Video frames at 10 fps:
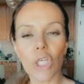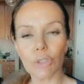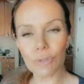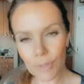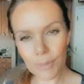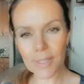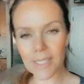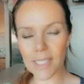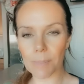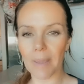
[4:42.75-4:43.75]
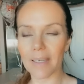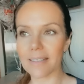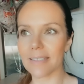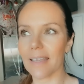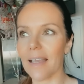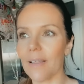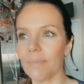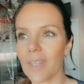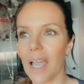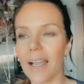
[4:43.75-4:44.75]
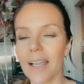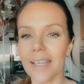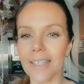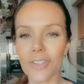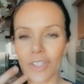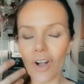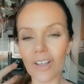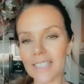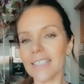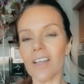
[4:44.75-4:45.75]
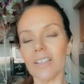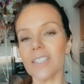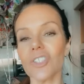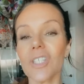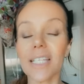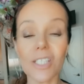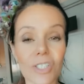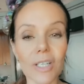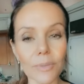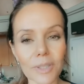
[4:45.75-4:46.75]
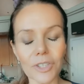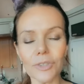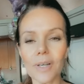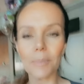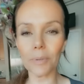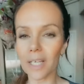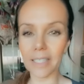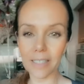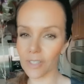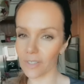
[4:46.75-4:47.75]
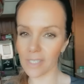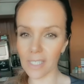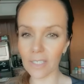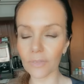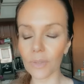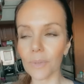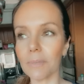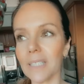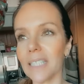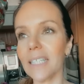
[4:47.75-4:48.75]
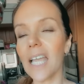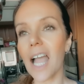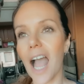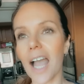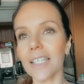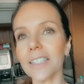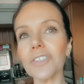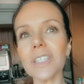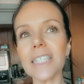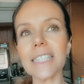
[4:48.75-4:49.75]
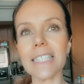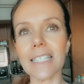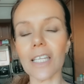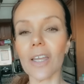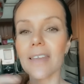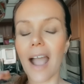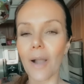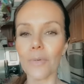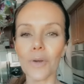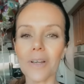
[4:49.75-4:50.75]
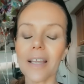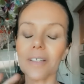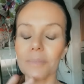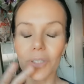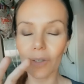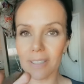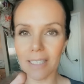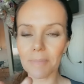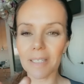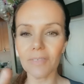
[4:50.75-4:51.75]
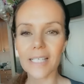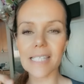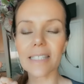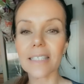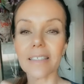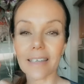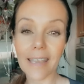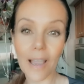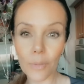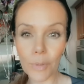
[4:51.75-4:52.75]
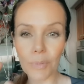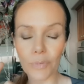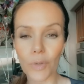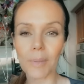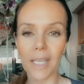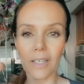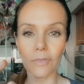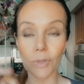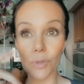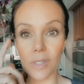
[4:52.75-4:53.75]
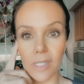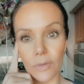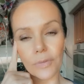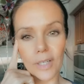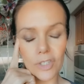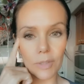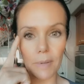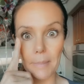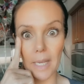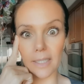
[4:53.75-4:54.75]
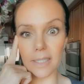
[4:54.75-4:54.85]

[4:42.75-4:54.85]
You know what to expect. I took all that knowledge that I share with you. I brought it into this interview with me. I literally did it an hour. I know, but don't take my advice. I did it an hour before my interview, so it's still fresh in my mind.